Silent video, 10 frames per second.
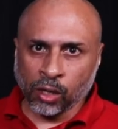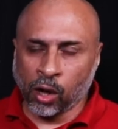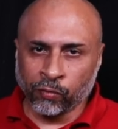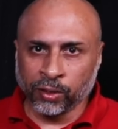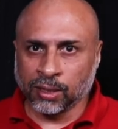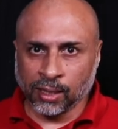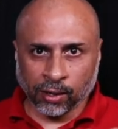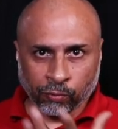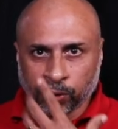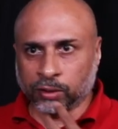obviously,
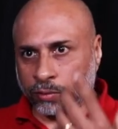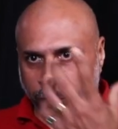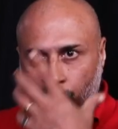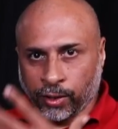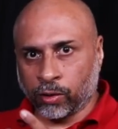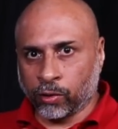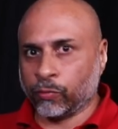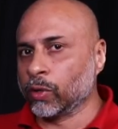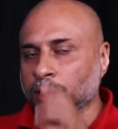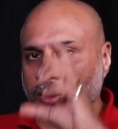like where you're
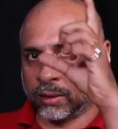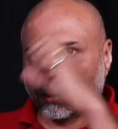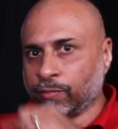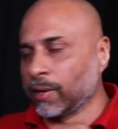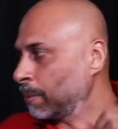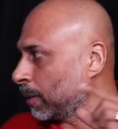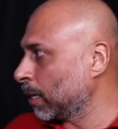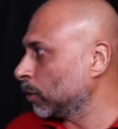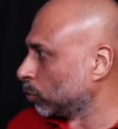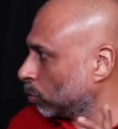focusing the frame, it
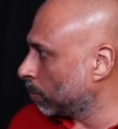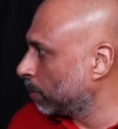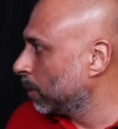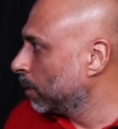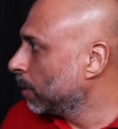will show up.